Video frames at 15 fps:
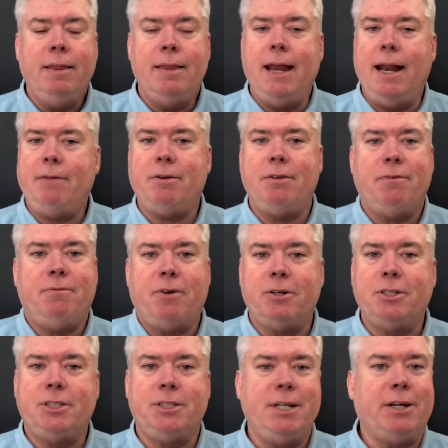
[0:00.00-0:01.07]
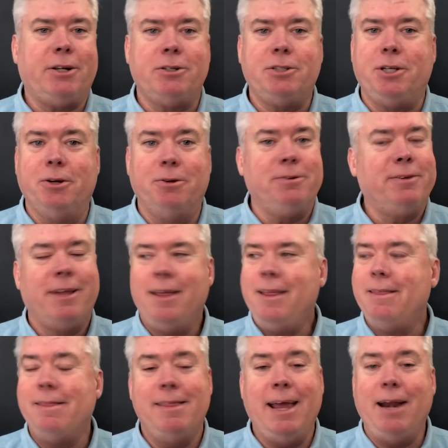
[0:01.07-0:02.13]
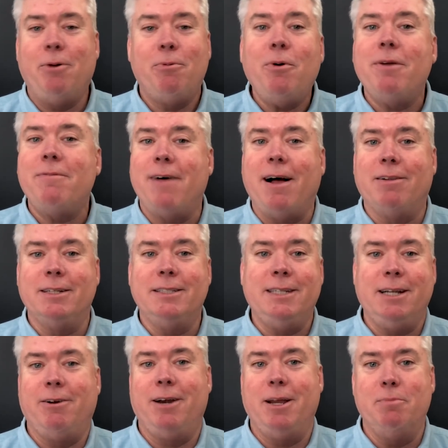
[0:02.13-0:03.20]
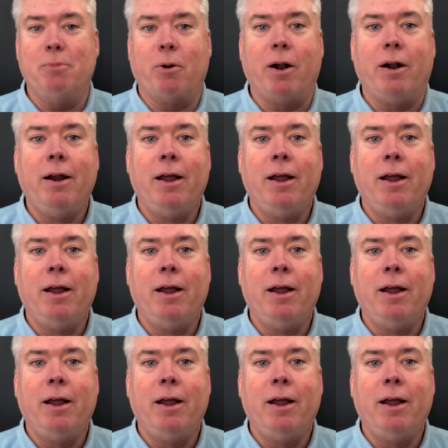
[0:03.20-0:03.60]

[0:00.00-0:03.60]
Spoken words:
that after the first stick or two, they don't want to volunteer anymore.